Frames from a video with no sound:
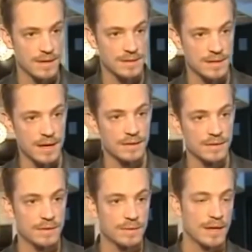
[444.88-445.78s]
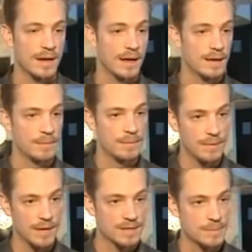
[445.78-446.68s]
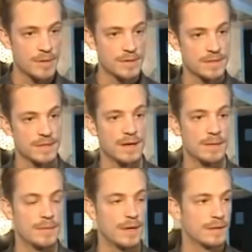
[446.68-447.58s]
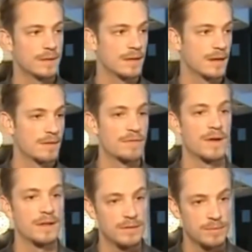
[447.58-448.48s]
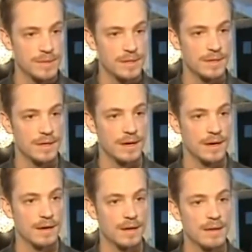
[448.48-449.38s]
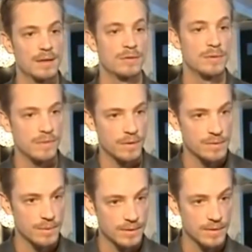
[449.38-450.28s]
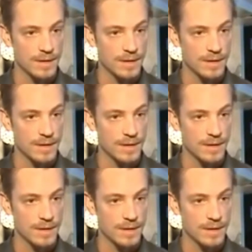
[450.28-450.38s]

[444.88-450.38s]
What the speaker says: as an actor, that as a person, I'm not afraid to be vulnerable.